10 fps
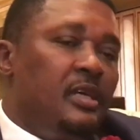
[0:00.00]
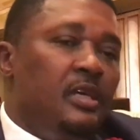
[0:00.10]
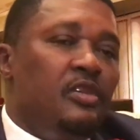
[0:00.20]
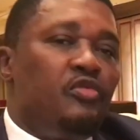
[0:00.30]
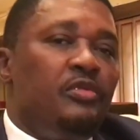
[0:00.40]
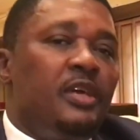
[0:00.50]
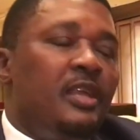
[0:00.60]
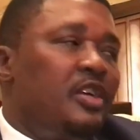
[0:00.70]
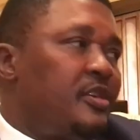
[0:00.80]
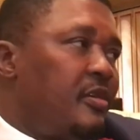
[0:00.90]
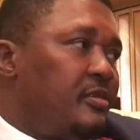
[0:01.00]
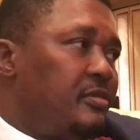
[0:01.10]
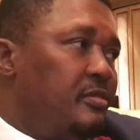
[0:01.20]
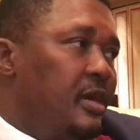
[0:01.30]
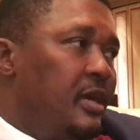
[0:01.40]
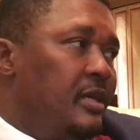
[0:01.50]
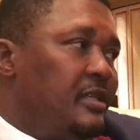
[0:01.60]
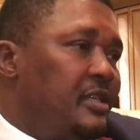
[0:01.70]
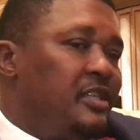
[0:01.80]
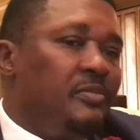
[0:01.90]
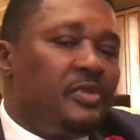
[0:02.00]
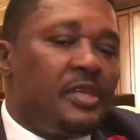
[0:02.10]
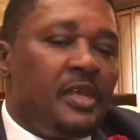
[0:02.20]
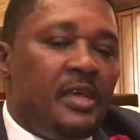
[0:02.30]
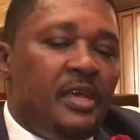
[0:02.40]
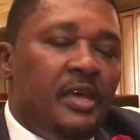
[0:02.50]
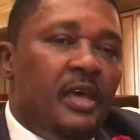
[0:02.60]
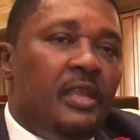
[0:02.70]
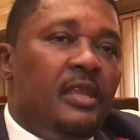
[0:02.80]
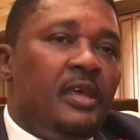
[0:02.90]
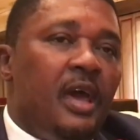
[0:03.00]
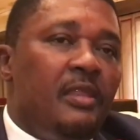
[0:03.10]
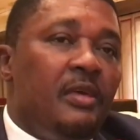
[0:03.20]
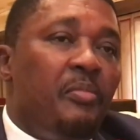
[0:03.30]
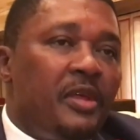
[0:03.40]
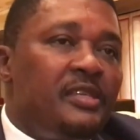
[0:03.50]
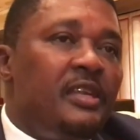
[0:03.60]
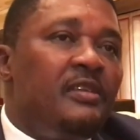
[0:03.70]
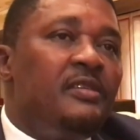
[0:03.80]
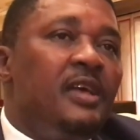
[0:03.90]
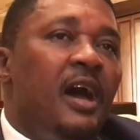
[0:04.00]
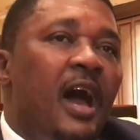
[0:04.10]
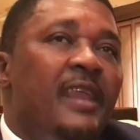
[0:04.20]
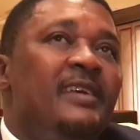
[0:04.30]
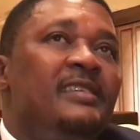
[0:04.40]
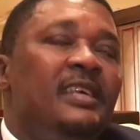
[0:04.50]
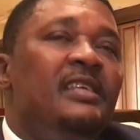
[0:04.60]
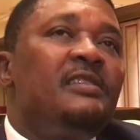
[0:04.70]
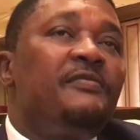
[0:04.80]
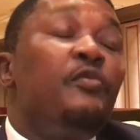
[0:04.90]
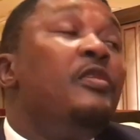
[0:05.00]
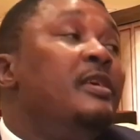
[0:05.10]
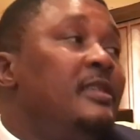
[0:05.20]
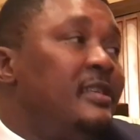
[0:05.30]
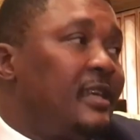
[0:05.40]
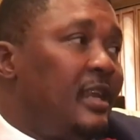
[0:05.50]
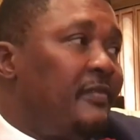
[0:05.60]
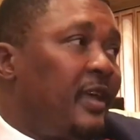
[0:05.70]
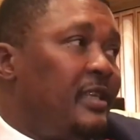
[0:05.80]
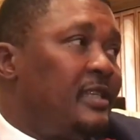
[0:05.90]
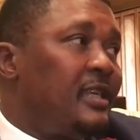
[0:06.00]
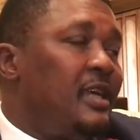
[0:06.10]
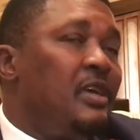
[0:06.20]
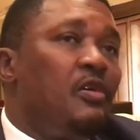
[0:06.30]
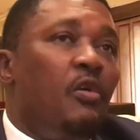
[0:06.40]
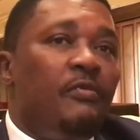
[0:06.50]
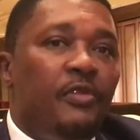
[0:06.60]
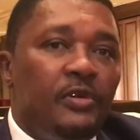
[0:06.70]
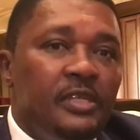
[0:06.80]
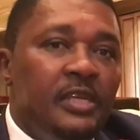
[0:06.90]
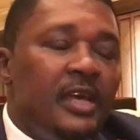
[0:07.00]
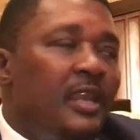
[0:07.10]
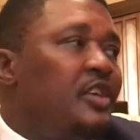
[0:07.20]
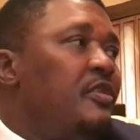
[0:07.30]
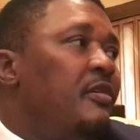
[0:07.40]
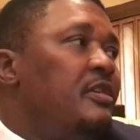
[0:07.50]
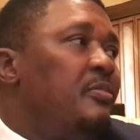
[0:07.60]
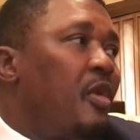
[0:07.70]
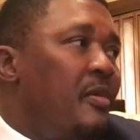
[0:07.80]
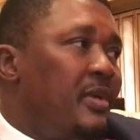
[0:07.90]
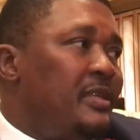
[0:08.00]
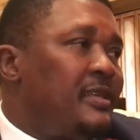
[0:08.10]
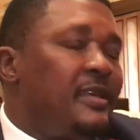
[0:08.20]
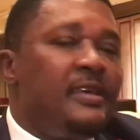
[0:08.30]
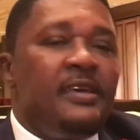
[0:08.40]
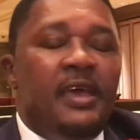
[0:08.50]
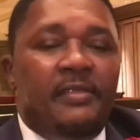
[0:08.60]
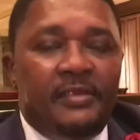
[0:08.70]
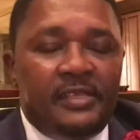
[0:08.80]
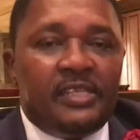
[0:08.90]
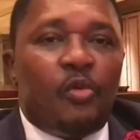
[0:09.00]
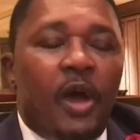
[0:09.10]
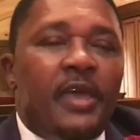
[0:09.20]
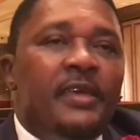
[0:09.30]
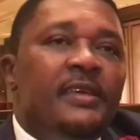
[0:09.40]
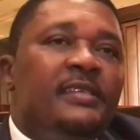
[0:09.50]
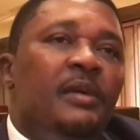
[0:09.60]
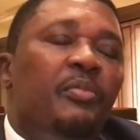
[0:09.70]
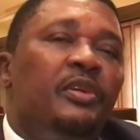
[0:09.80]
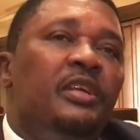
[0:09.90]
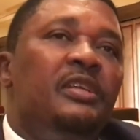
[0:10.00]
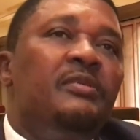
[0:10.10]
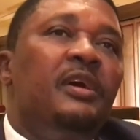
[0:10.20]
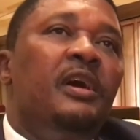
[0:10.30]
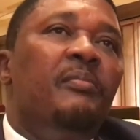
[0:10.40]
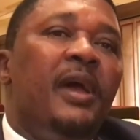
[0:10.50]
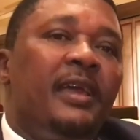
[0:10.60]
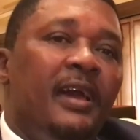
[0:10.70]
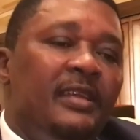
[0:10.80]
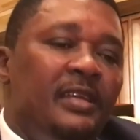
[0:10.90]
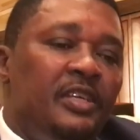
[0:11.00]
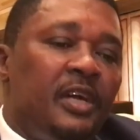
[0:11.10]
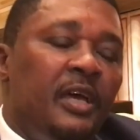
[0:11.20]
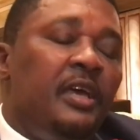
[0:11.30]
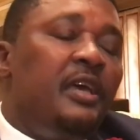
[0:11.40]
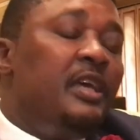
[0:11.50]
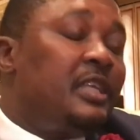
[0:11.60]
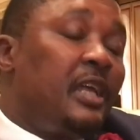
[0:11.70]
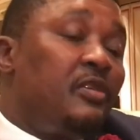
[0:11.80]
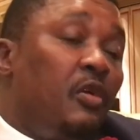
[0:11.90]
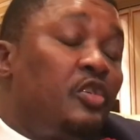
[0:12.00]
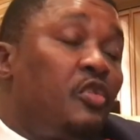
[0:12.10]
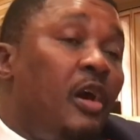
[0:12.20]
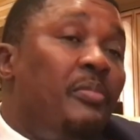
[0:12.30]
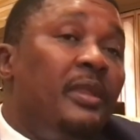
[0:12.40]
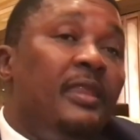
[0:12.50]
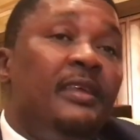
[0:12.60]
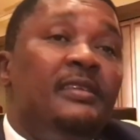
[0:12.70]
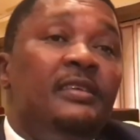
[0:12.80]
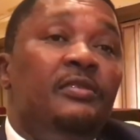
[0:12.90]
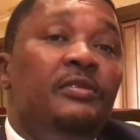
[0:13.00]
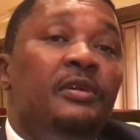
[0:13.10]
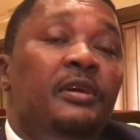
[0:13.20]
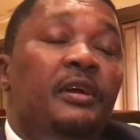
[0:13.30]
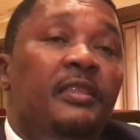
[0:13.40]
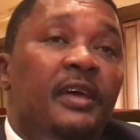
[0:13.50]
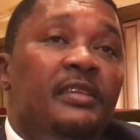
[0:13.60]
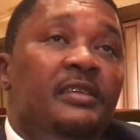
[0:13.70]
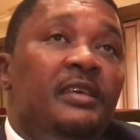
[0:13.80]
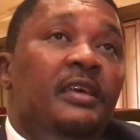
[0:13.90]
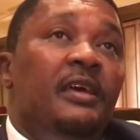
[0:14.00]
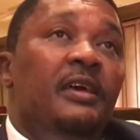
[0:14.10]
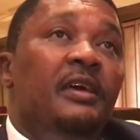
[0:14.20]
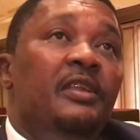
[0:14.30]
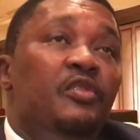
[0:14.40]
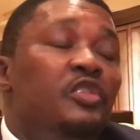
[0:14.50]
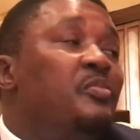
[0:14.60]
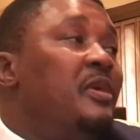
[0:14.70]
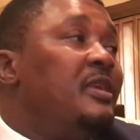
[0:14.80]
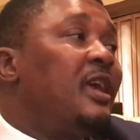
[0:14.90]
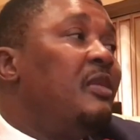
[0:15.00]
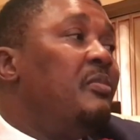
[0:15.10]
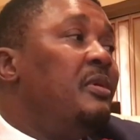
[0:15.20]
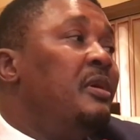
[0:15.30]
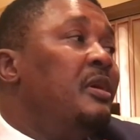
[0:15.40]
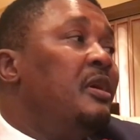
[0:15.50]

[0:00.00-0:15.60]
into international systems. And the president understands fully the significance of those international deployments, and this is why he supported my candidature. It can also happen that that endorsement can be